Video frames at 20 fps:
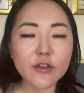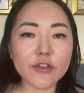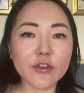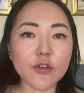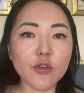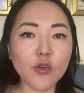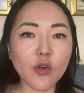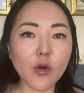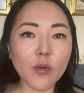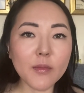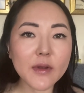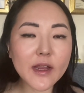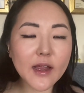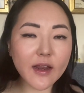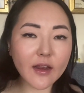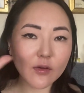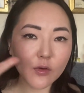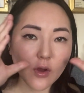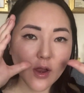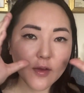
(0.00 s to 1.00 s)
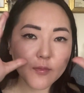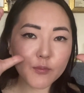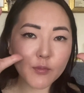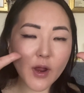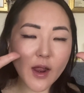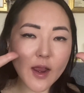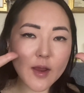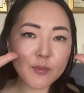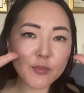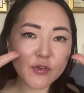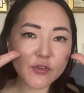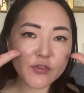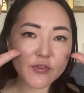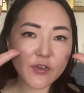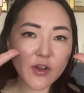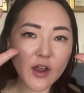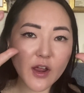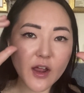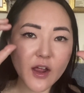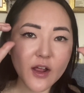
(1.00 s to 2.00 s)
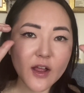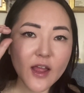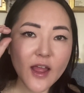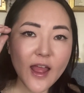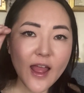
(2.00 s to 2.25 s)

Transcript: So normally I prefer